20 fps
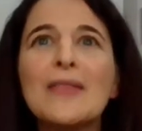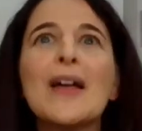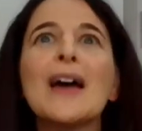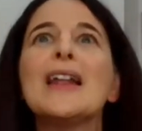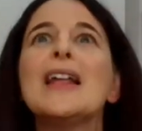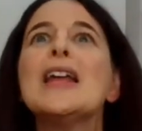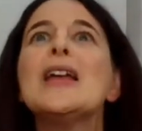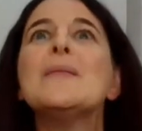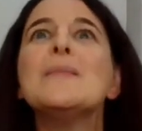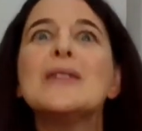
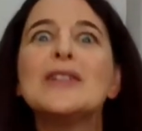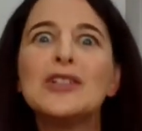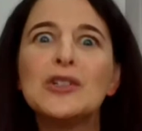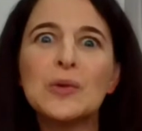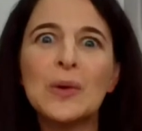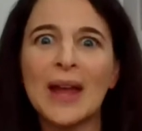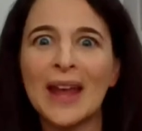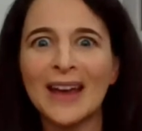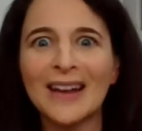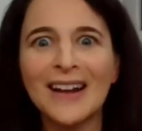Okay, that
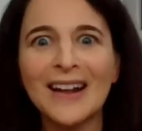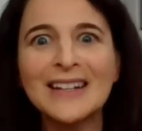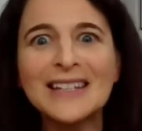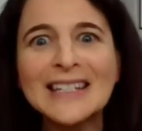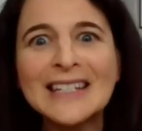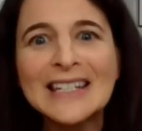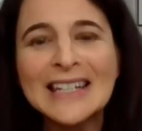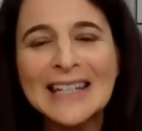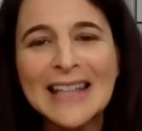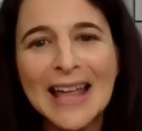image, you
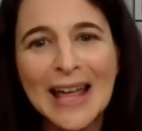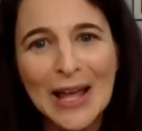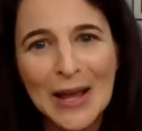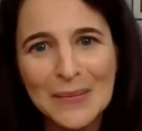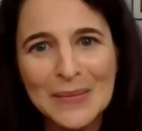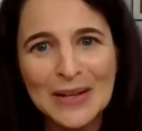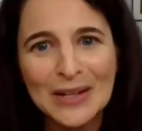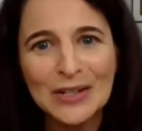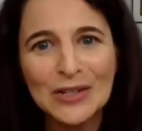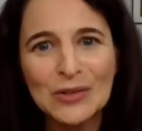can't unsee
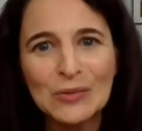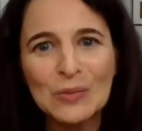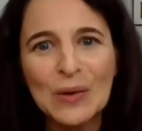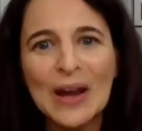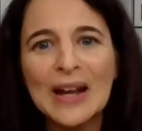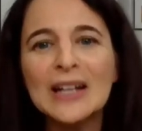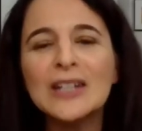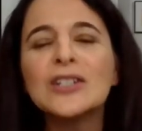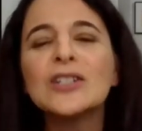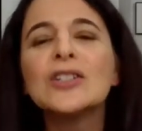that
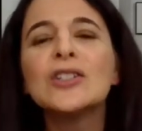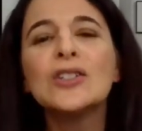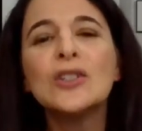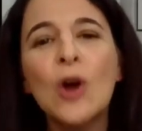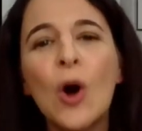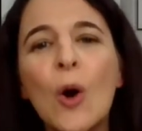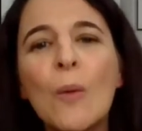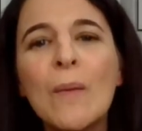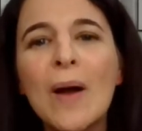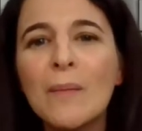image, right?
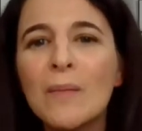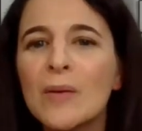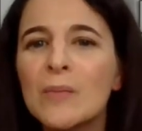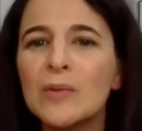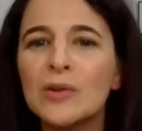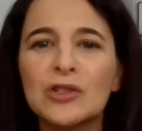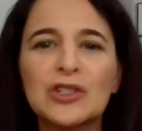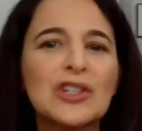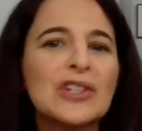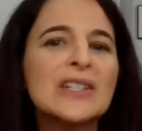It's so
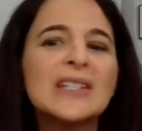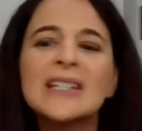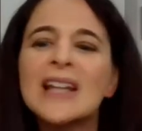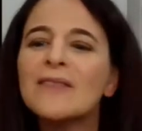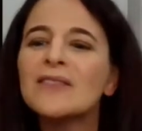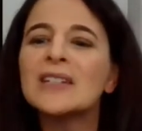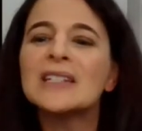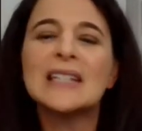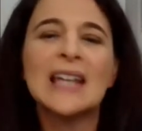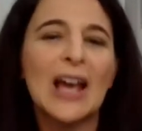memorable. She
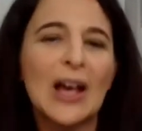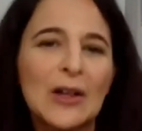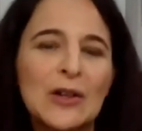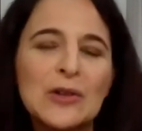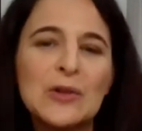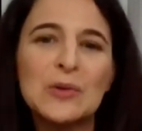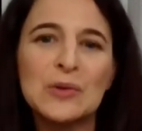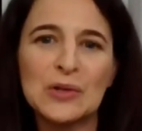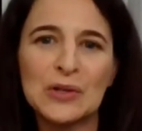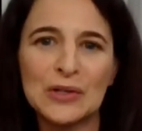doesn't have to
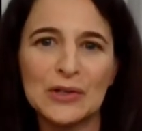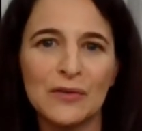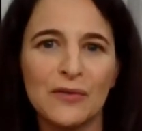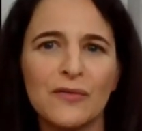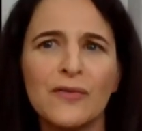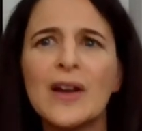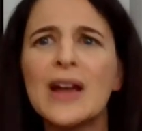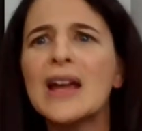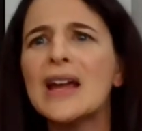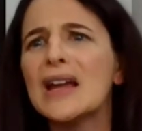tell you
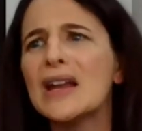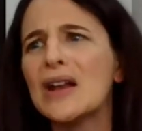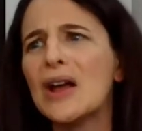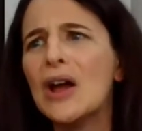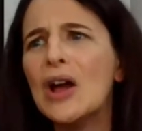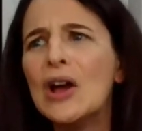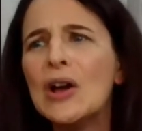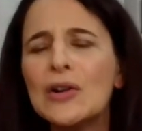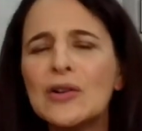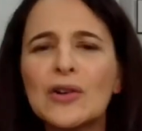she's
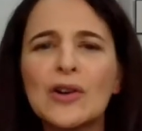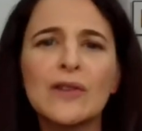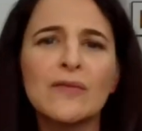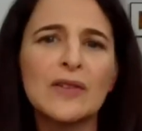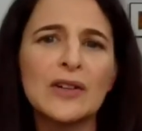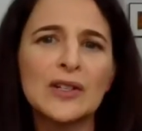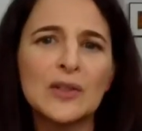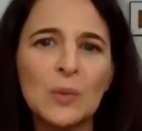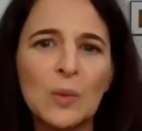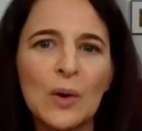afraid,
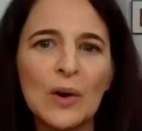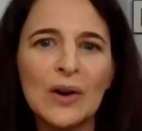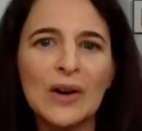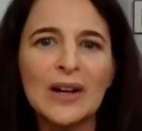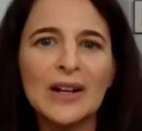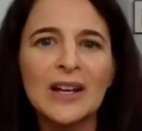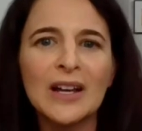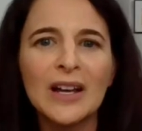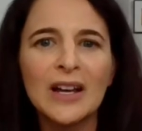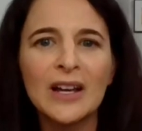nervous,
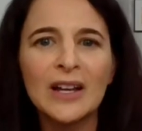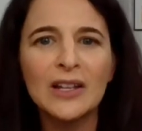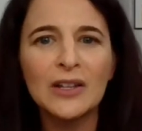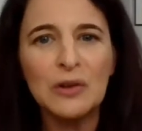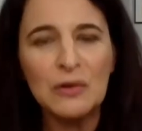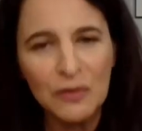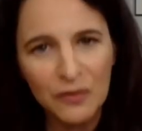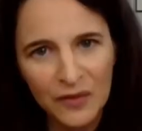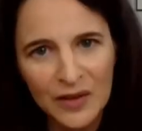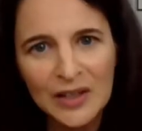worried.
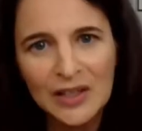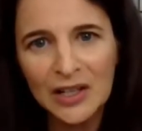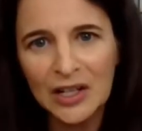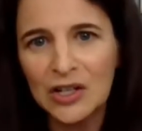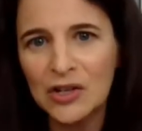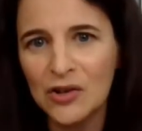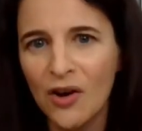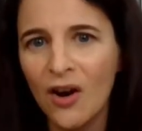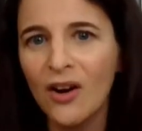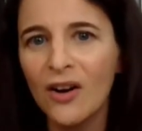You
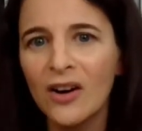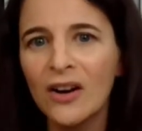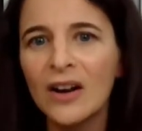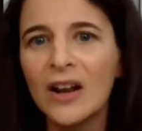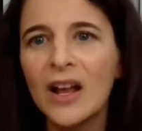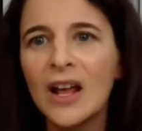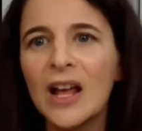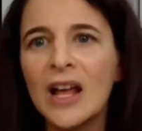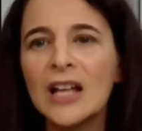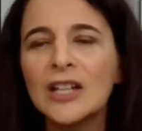feel it in your
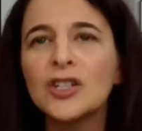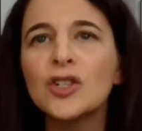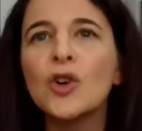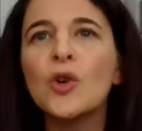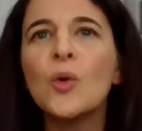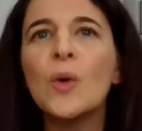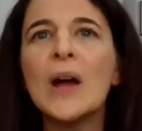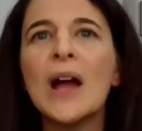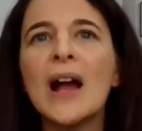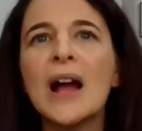heart.
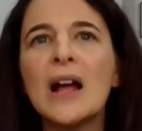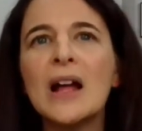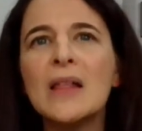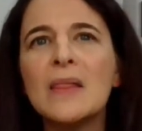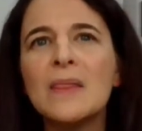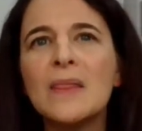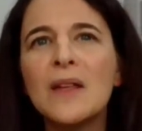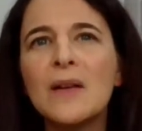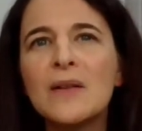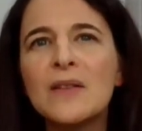So
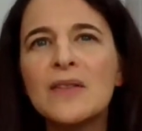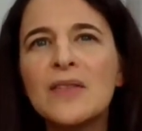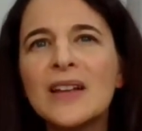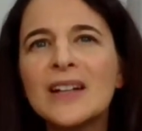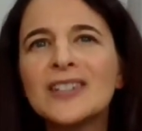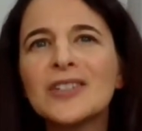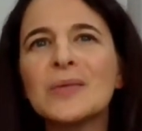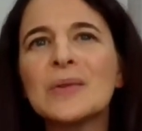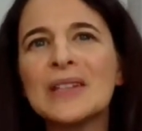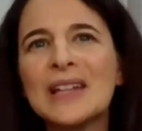the
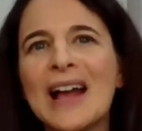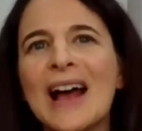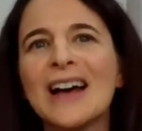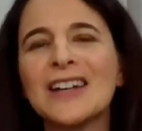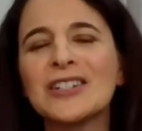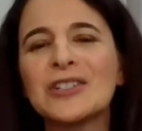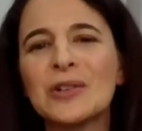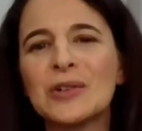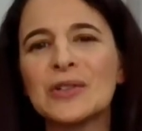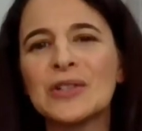thing to
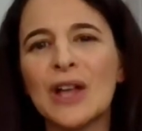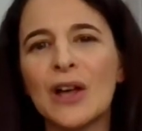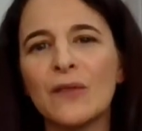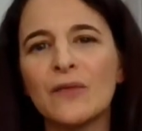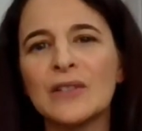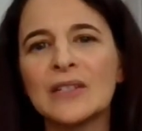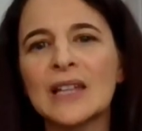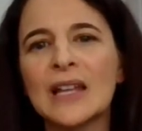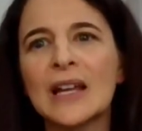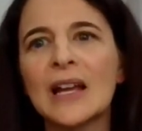really ask
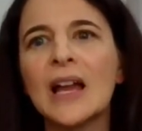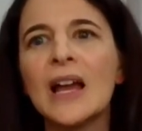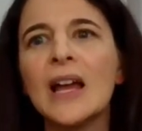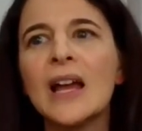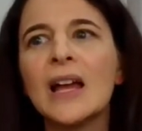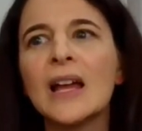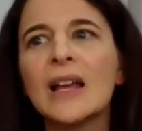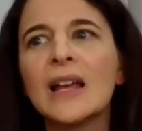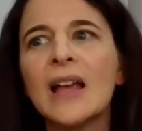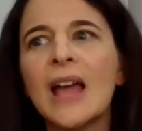yourself is
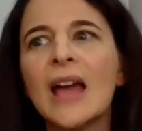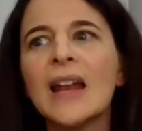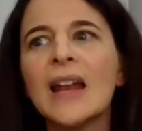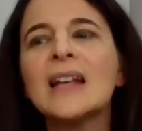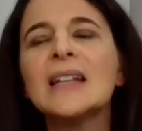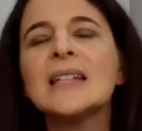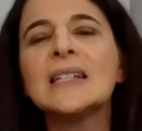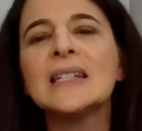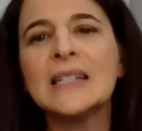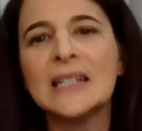like,
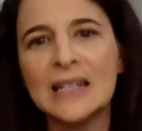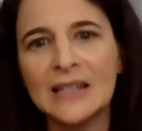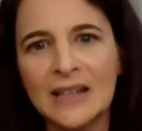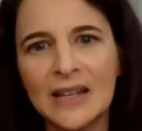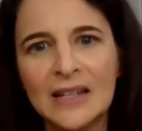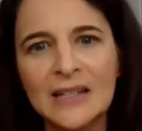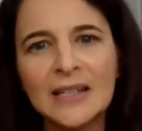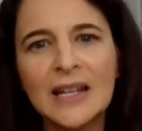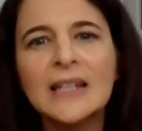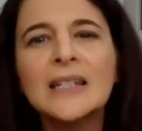can I
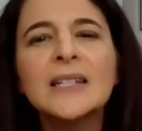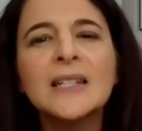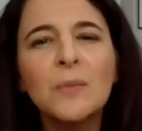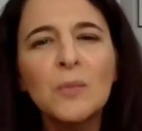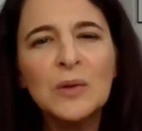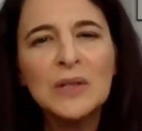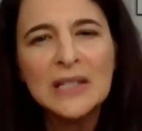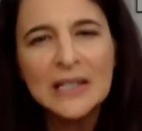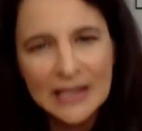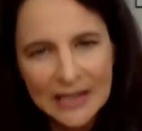see this?
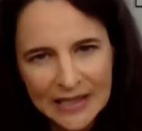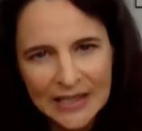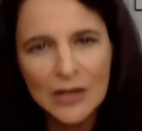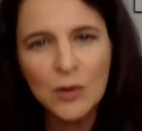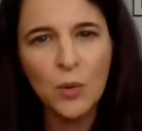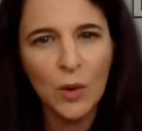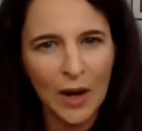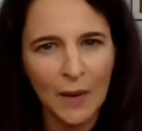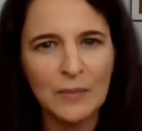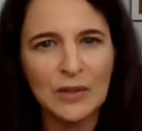Can someone
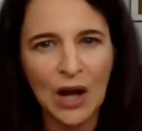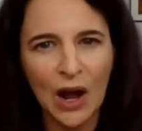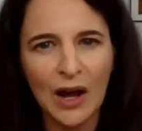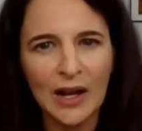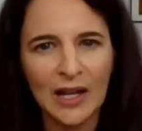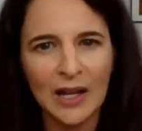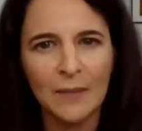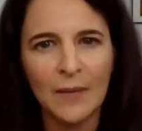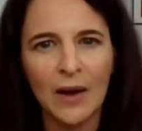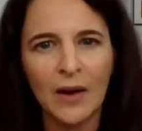see what I'm
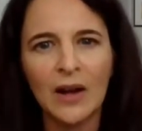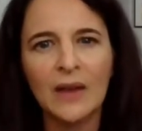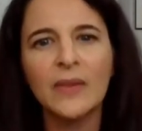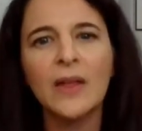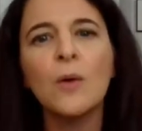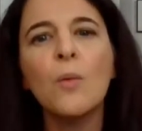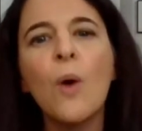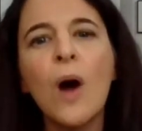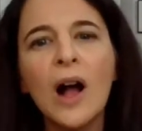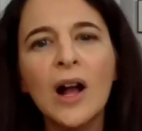talking
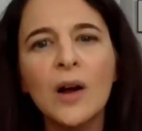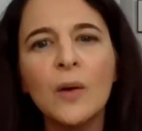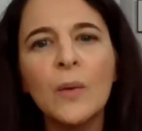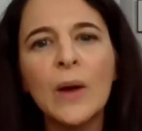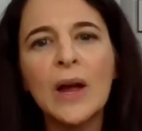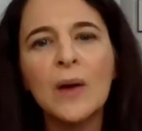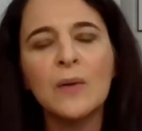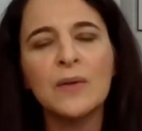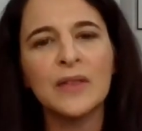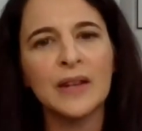about? Can they
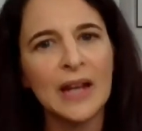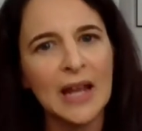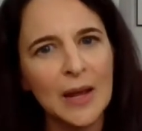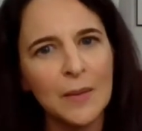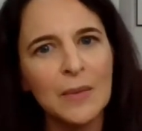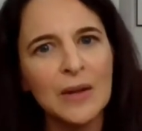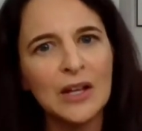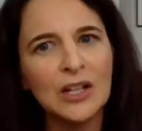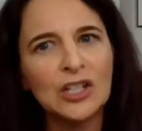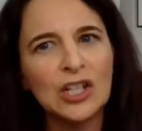walk away with
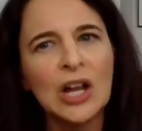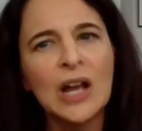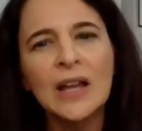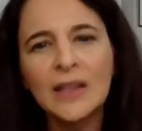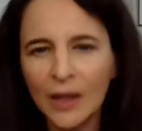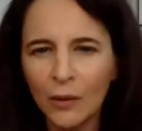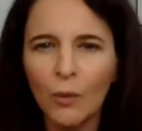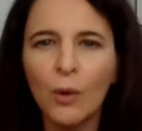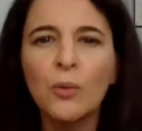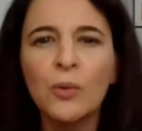an image
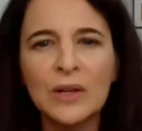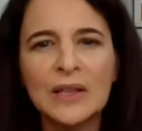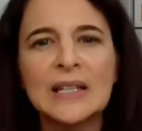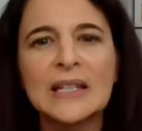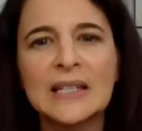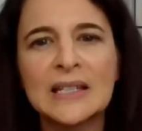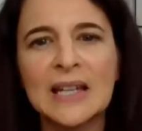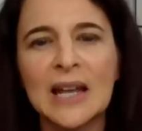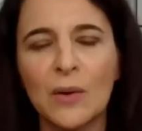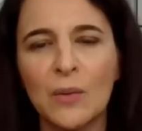that will
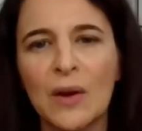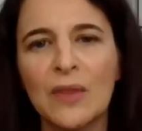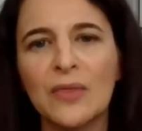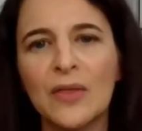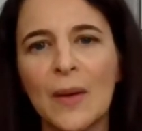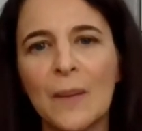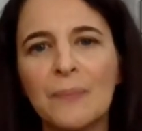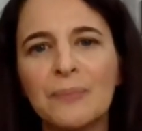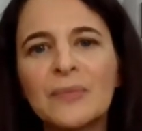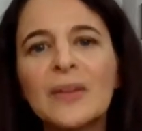really stay
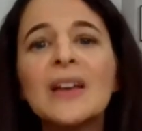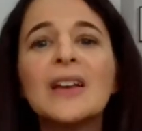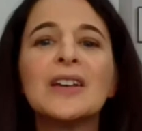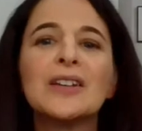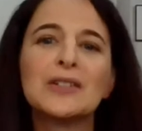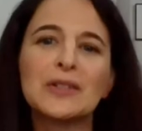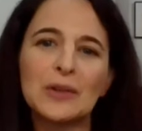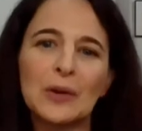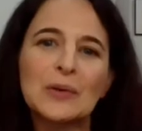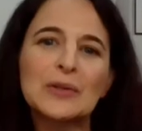with them?
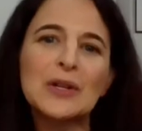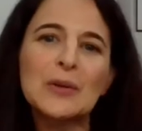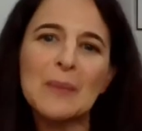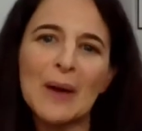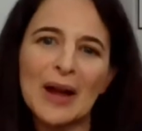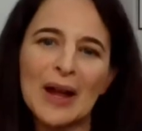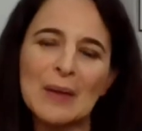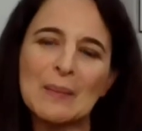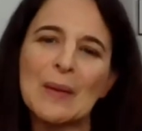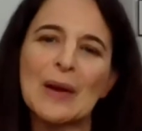So
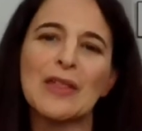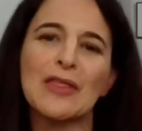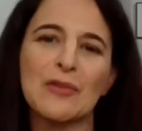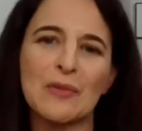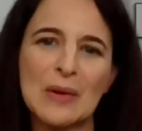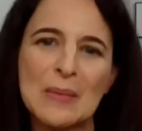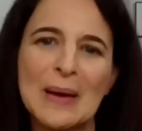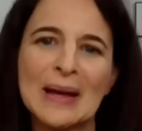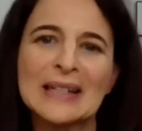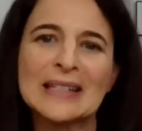those are
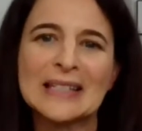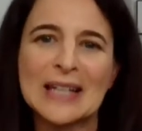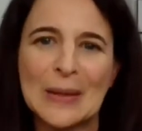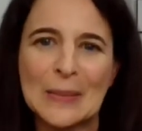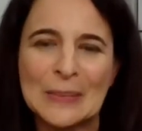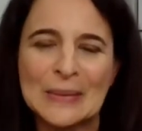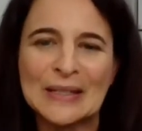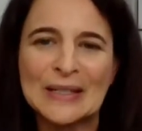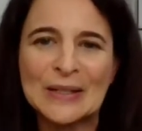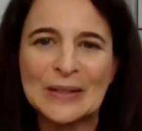my 3
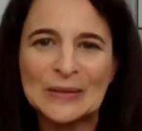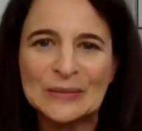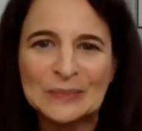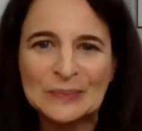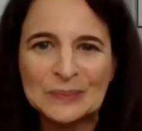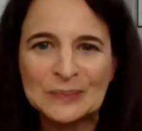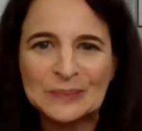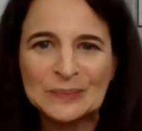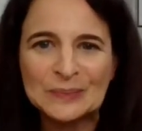best tips.